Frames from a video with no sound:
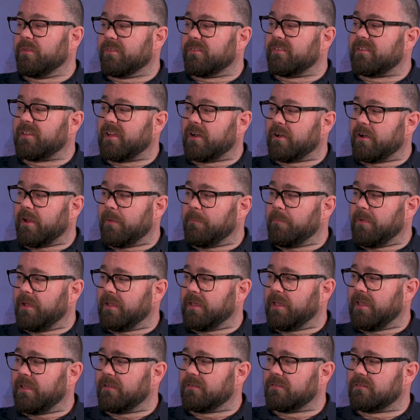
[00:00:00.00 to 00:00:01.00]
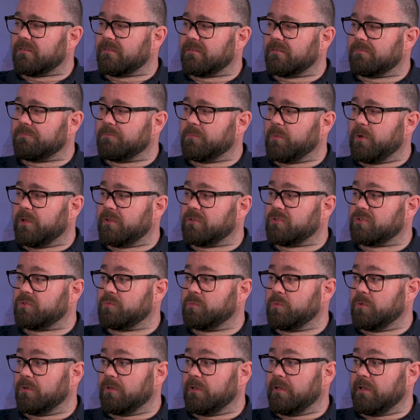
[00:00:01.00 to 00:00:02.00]
the CRM, I guess, which
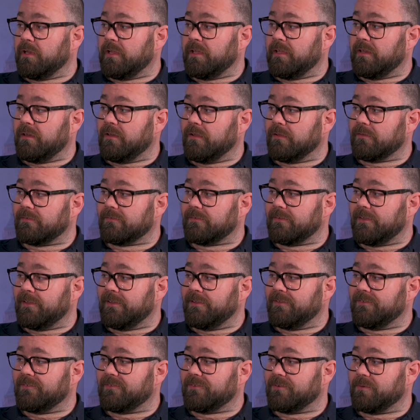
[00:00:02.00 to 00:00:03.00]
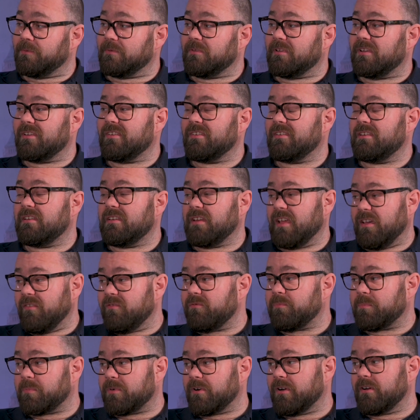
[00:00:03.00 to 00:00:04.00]
would lead us into the
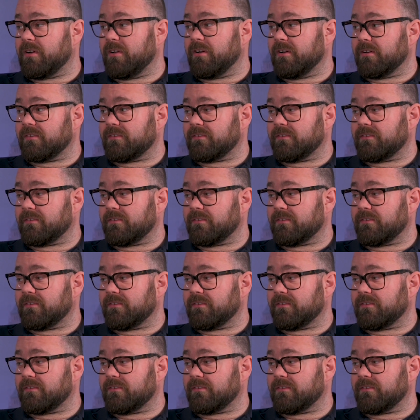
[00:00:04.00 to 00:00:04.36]
dev product.